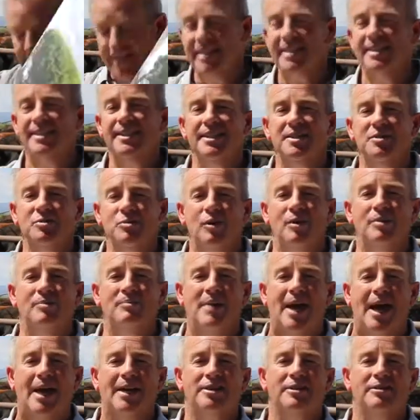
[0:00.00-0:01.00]
This is what
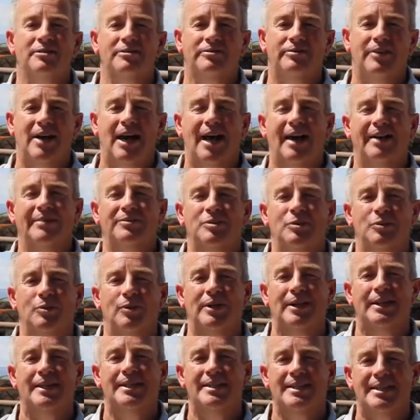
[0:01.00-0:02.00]
Matthew 5
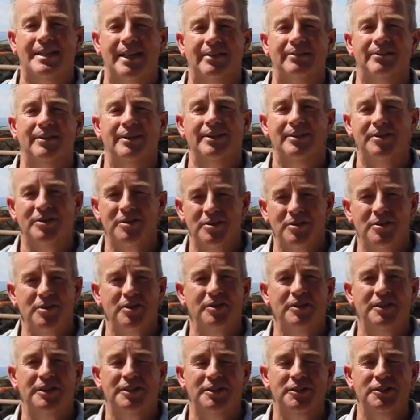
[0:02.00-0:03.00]
27 through
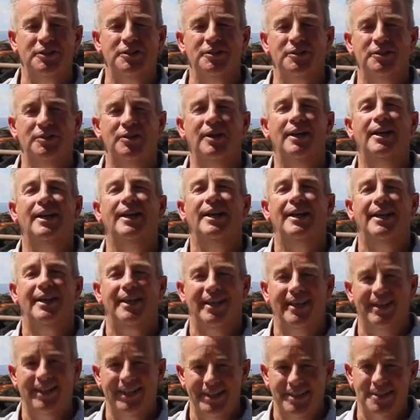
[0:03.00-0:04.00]
32
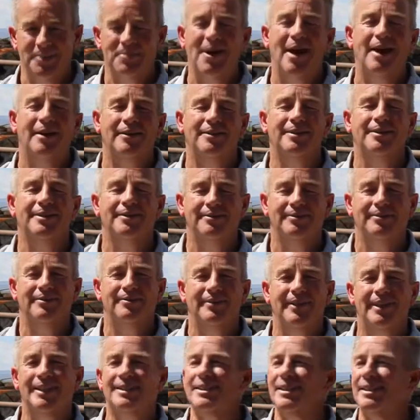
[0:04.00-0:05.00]
is about.
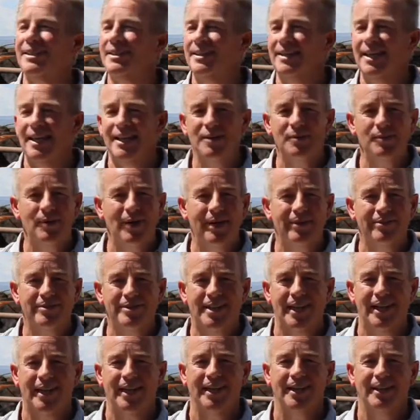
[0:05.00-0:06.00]
It's another way of
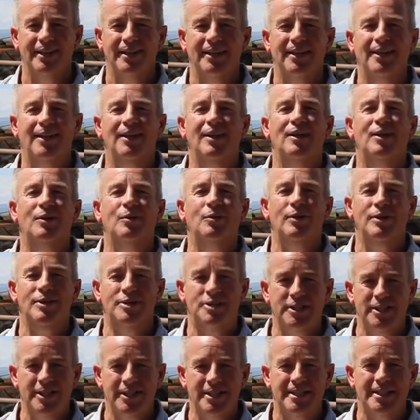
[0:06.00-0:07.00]
saying what
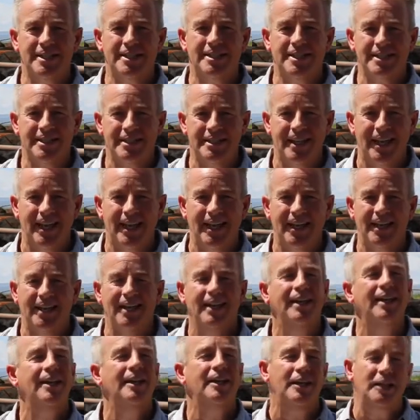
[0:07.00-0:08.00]
Jesus is saying.
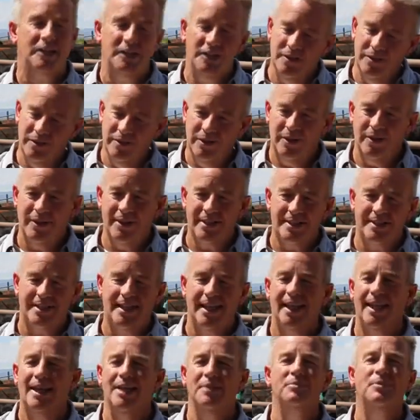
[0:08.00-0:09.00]
You heard it
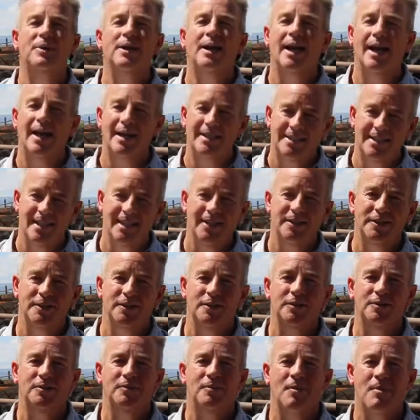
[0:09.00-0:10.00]
said, but I tell
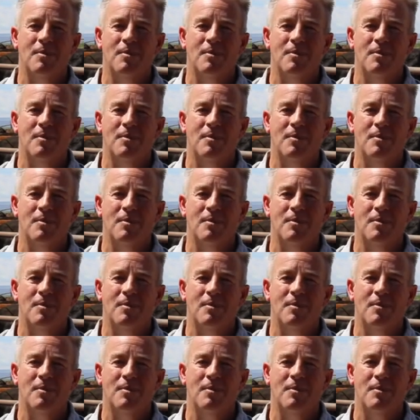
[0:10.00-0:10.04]
you,